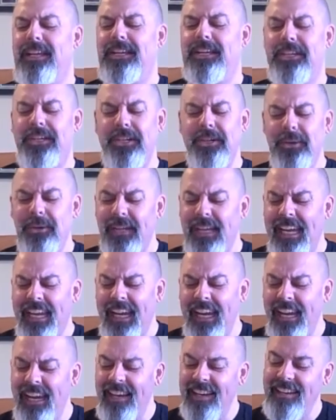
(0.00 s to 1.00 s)

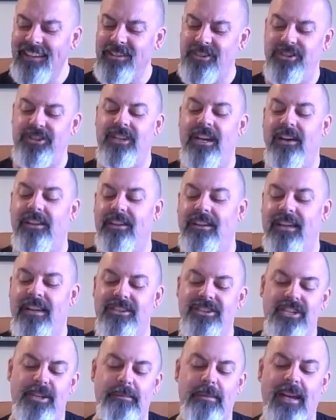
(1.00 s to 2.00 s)
Goonie, shouted that
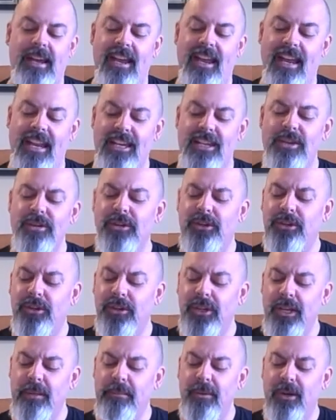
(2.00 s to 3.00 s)
Jim I hate. You
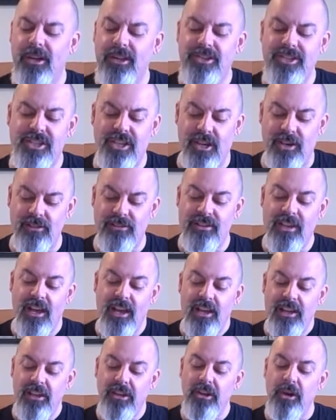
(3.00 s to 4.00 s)
Goonie Bird Jones.
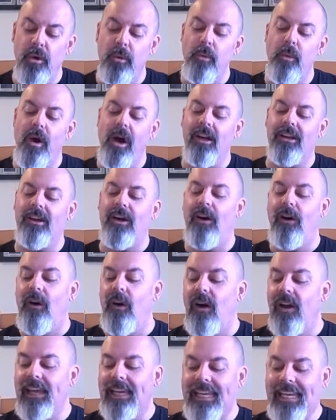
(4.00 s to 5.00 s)
You don't walk
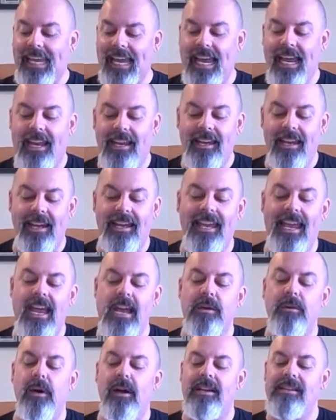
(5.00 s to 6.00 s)
on a cake. A
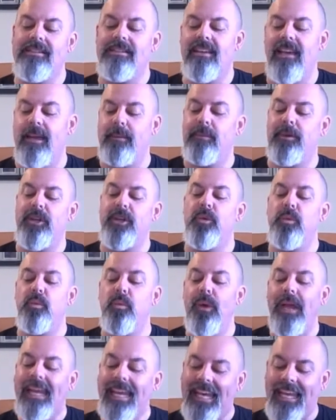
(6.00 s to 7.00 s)
cakewalk is a game where you
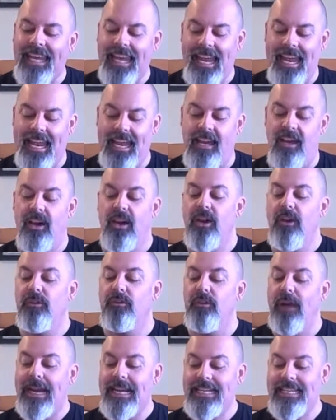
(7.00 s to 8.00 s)
win a cake.
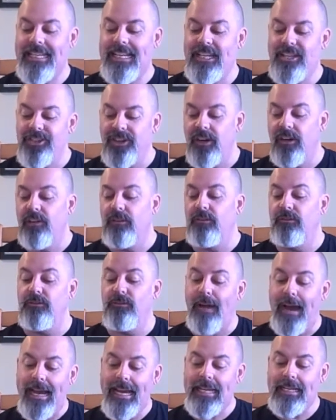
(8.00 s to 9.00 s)
Right, teacher?
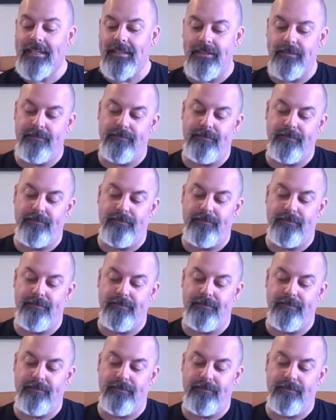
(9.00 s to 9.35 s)
Right?